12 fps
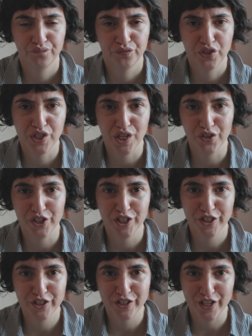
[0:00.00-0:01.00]

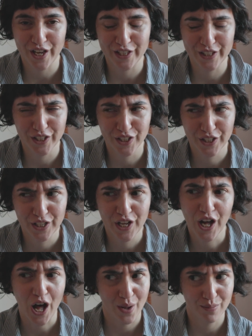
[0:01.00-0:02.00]
serious and
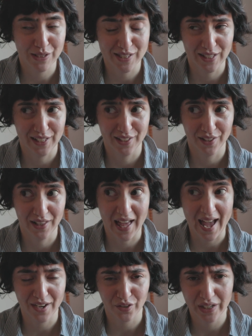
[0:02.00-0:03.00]
almost a little
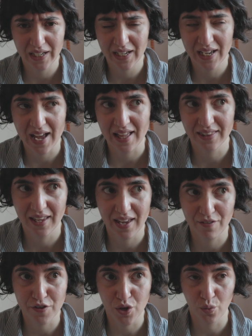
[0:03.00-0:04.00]
angry, and
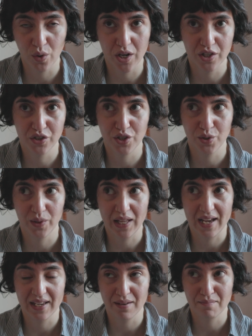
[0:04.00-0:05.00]
if you were to
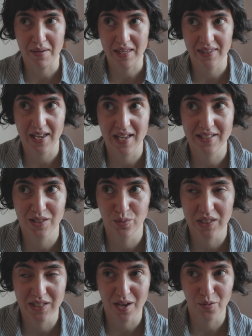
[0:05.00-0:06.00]
like meet eyes
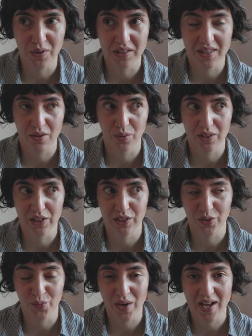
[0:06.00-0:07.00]
with someone, they would
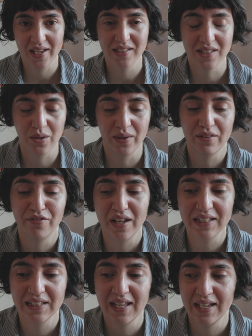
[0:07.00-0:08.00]
look away. So it
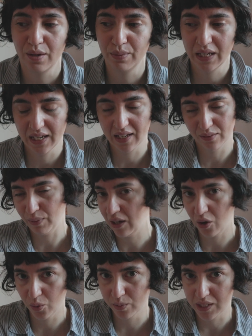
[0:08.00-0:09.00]
felt like being in my
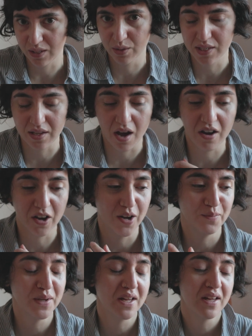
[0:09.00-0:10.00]
hometown Stockholm,